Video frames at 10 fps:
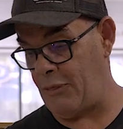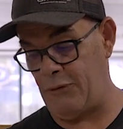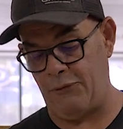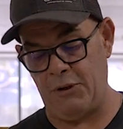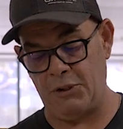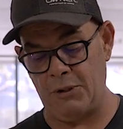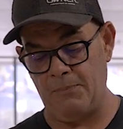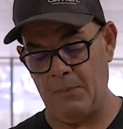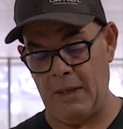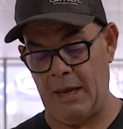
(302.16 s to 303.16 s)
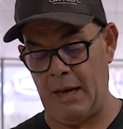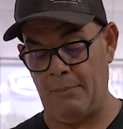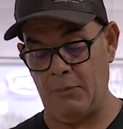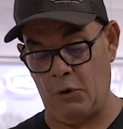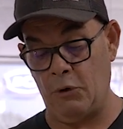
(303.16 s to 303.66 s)
of the fish.
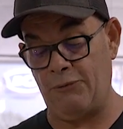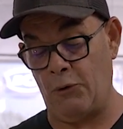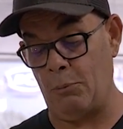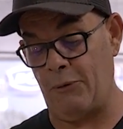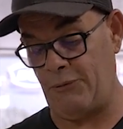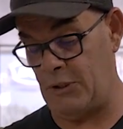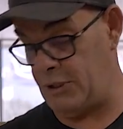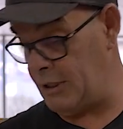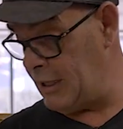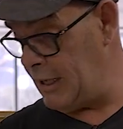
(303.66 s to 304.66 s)
Good form of fishing